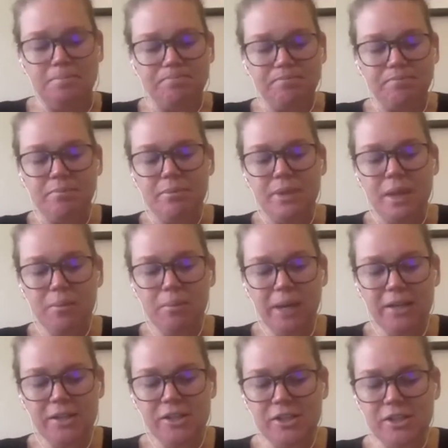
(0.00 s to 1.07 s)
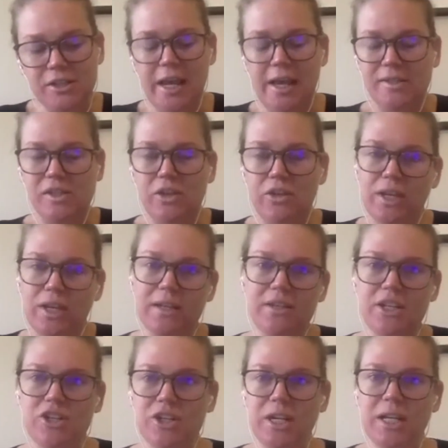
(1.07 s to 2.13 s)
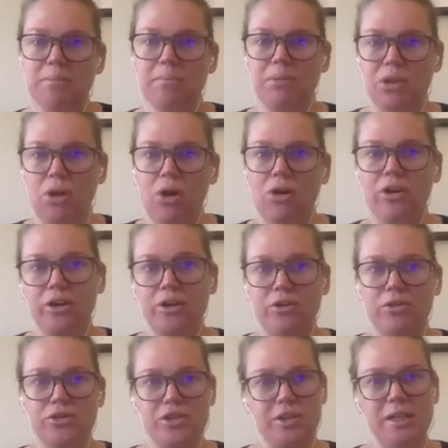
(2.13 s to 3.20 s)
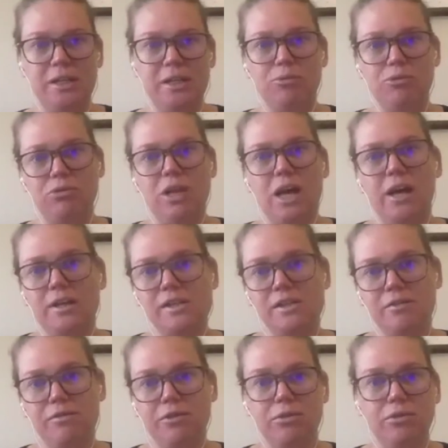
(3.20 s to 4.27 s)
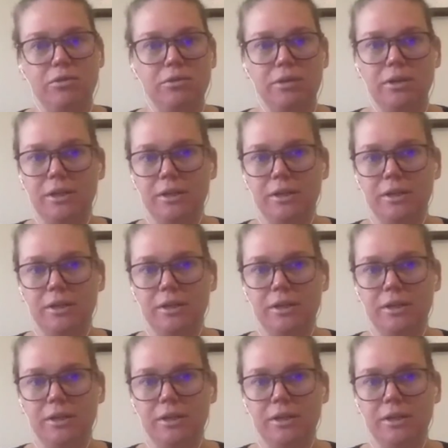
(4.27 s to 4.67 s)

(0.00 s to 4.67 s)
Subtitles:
But yeah, so the conditioning block usually will last for